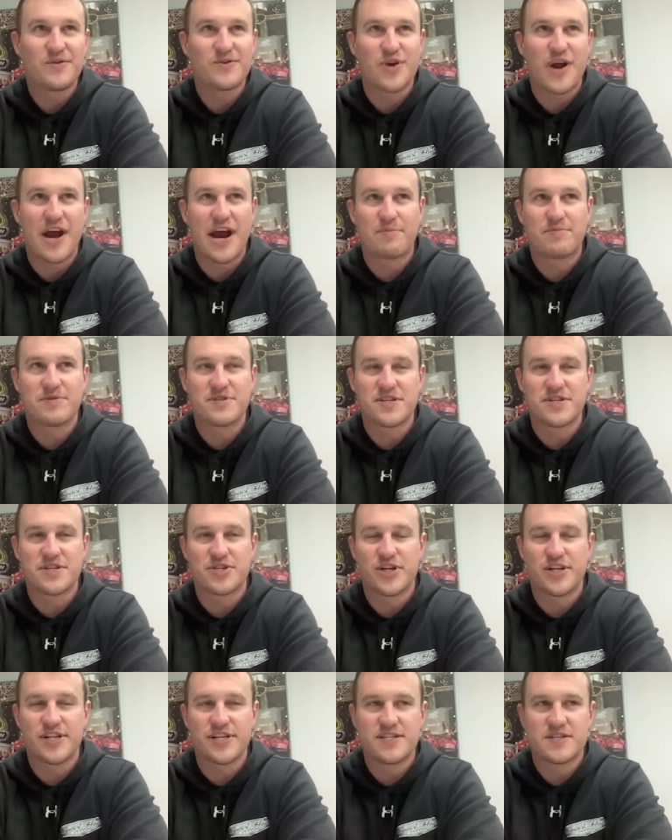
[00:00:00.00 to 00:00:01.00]
track
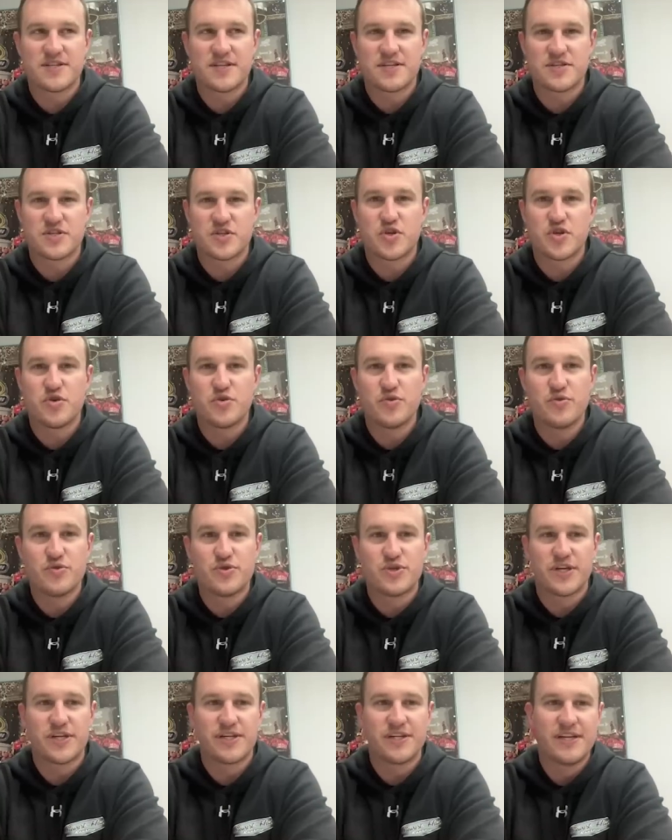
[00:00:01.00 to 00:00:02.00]
position is is
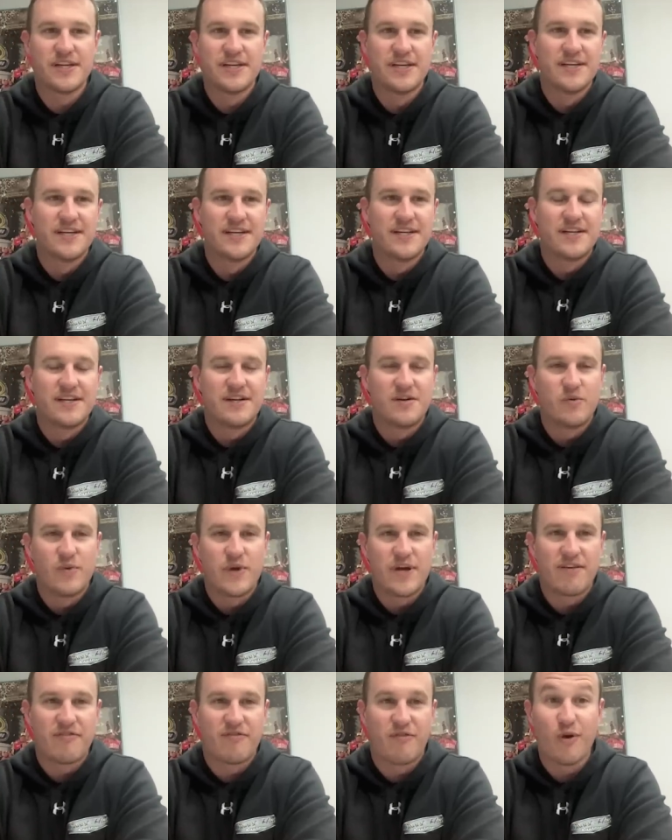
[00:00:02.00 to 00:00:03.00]
huge and
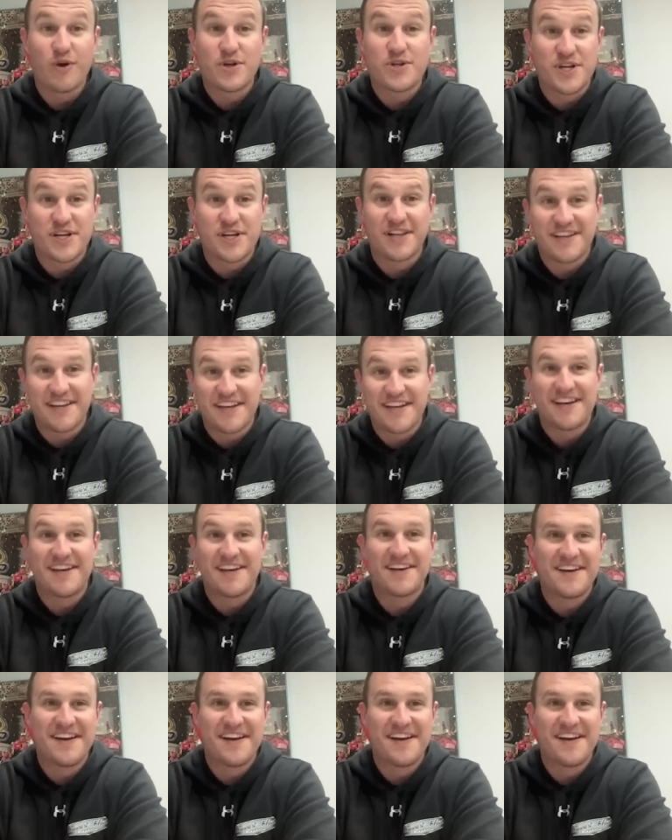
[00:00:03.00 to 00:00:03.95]
we unfortunately